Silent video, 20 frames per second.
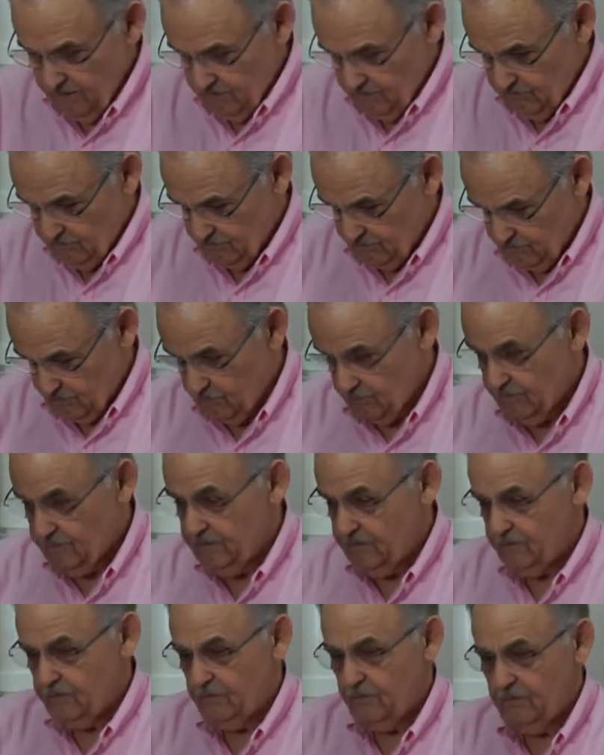So
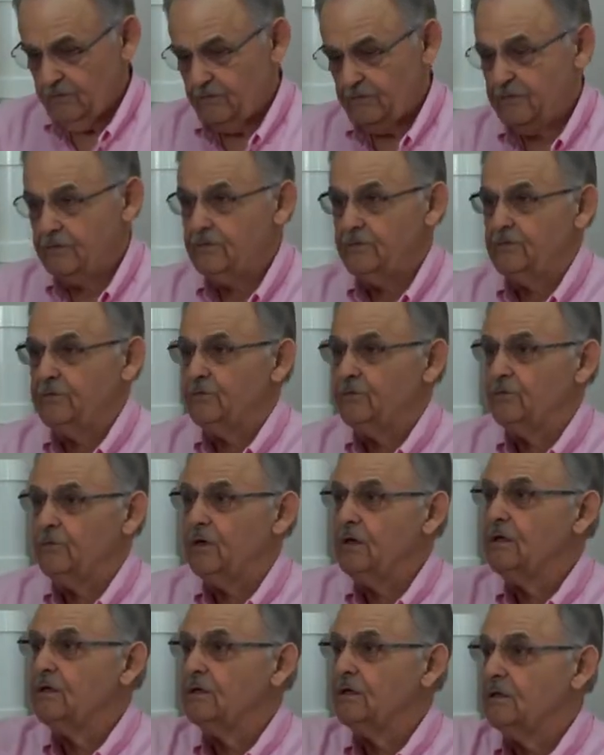in order to
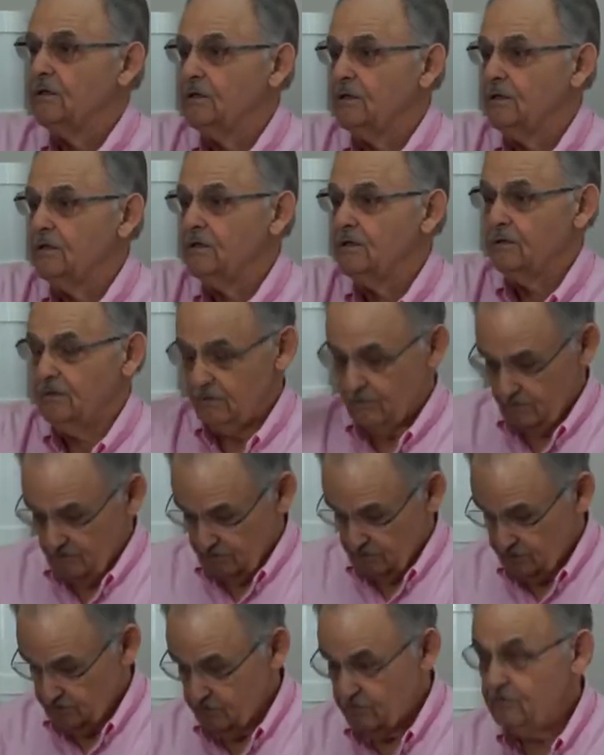
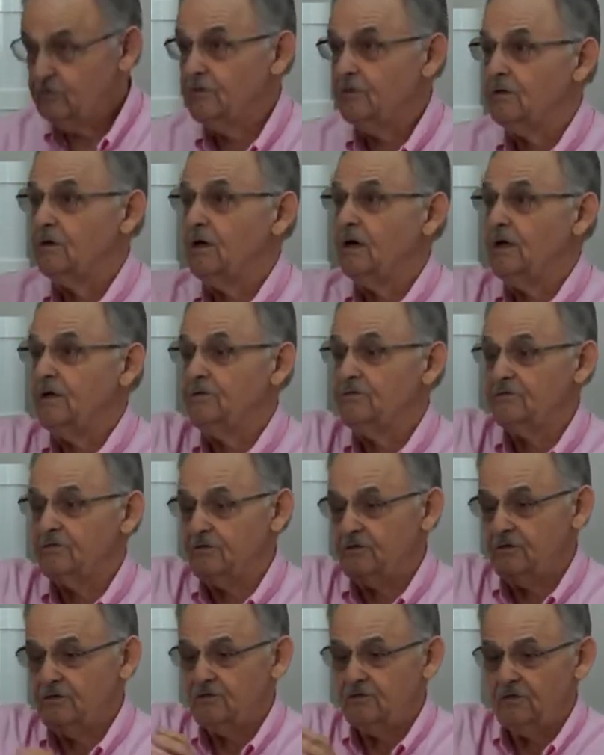utilize
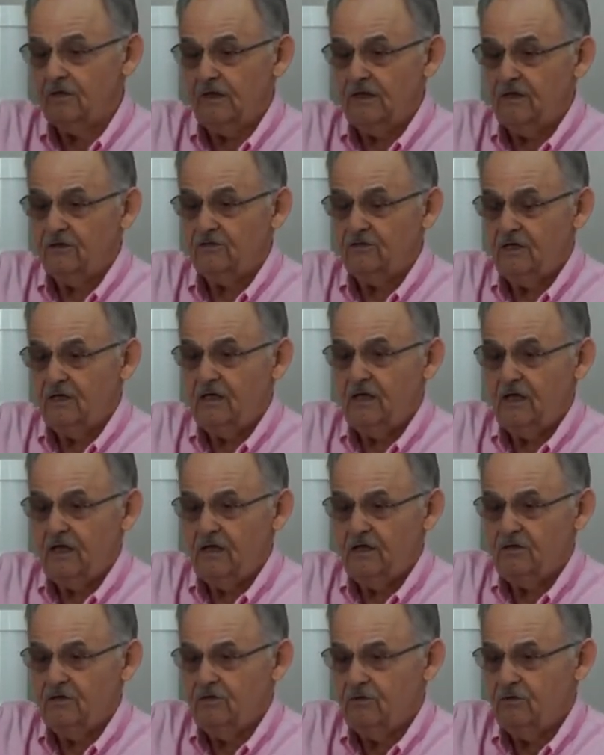this as a
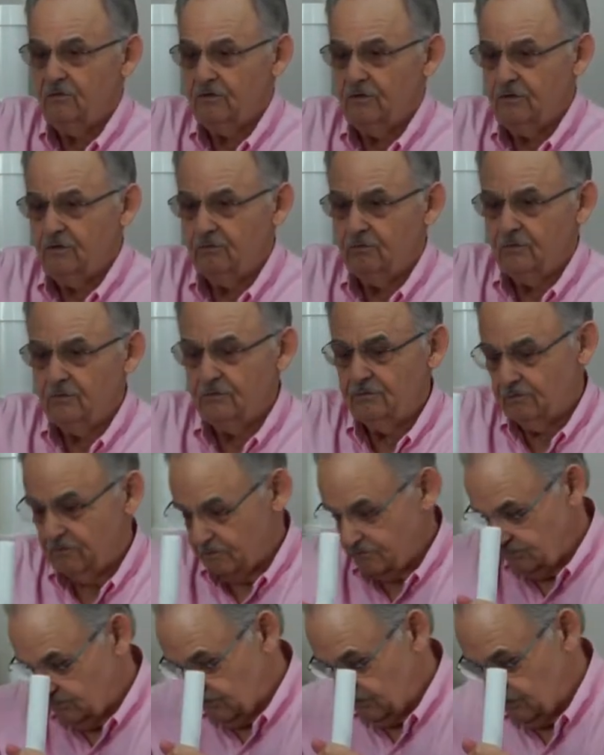Hague unit,
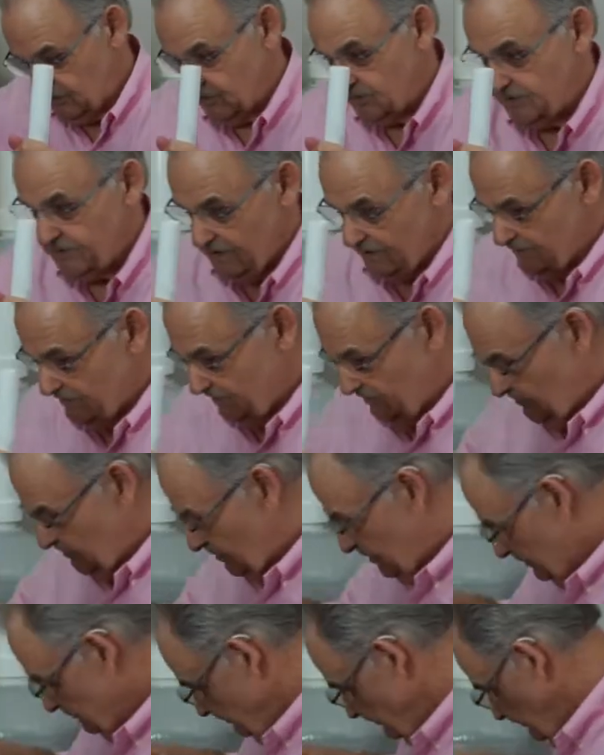first of all, we're going to take this
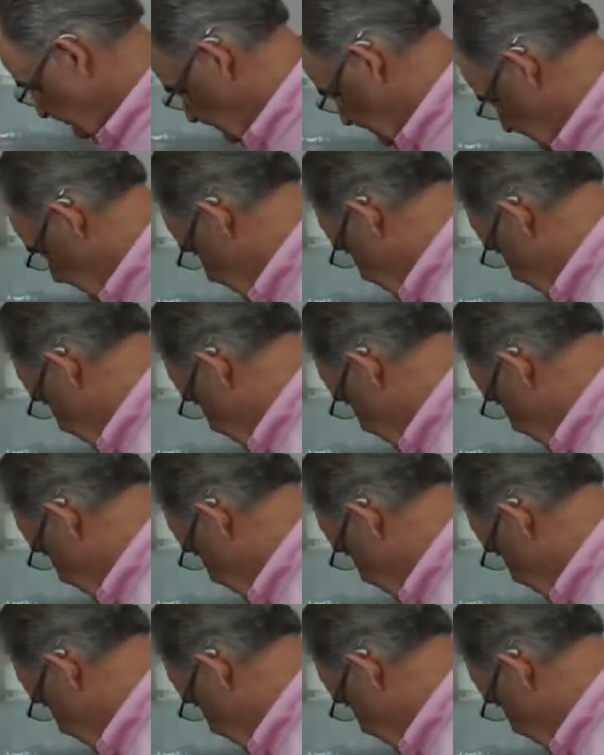off for